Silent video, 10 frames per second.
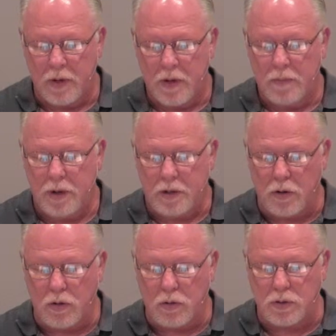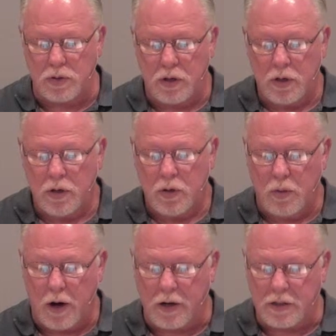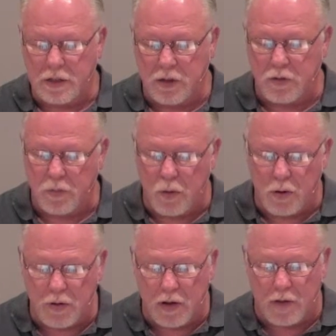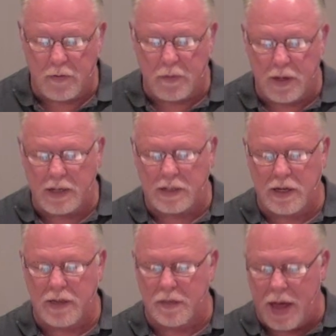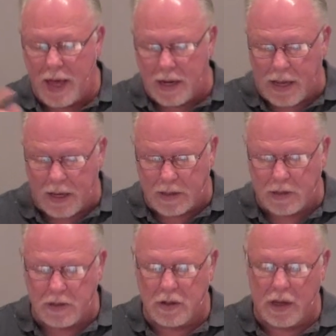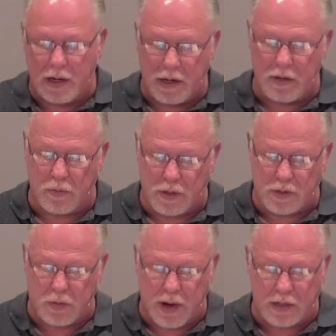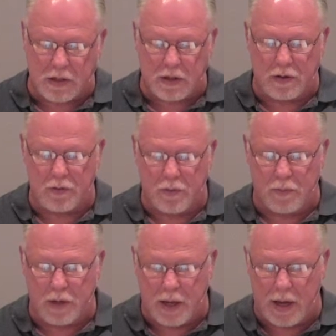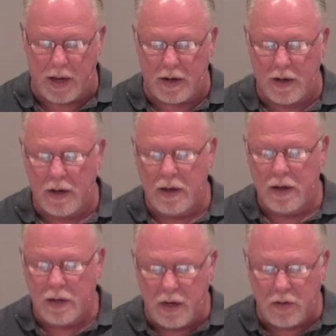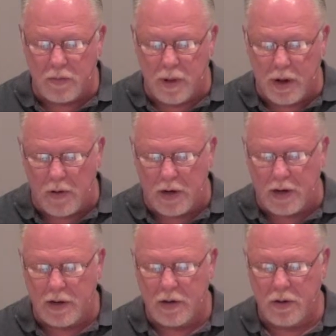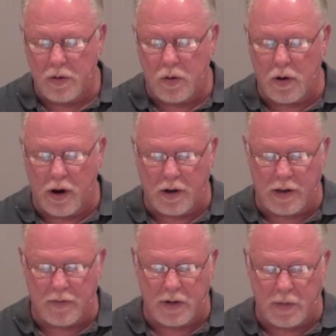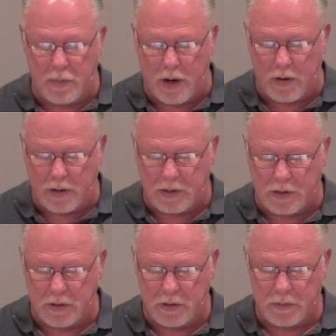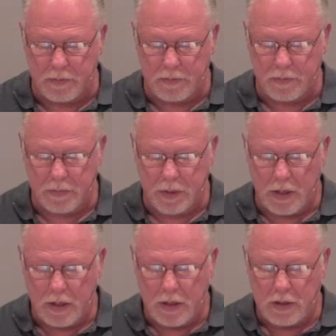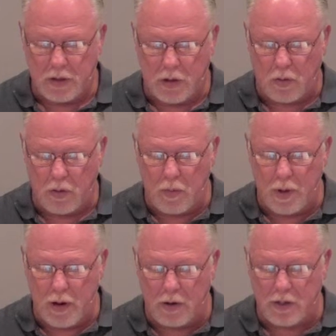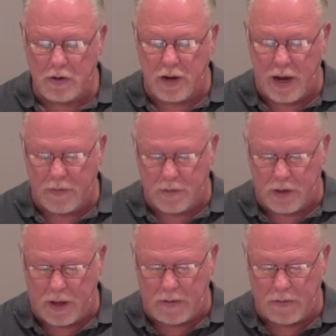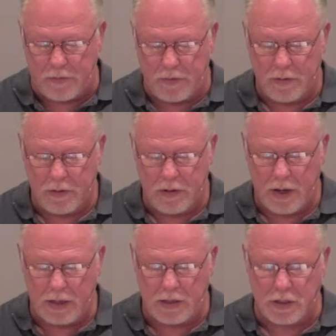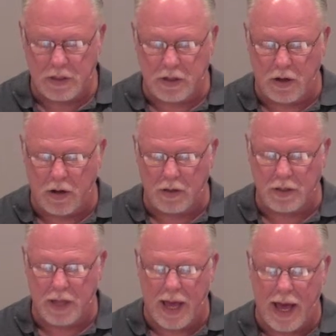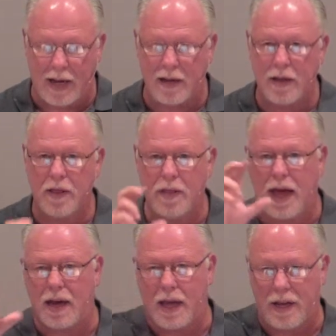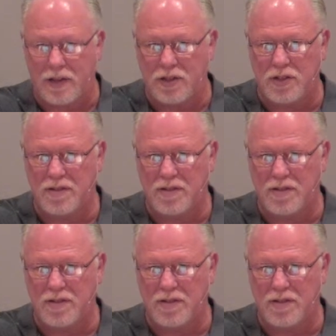but those who are considered worthy of a place in that age and in the resurrection from the dead neither marry nor are given in marriage." So, no marriage in the afterlife, and Jesus calls that age.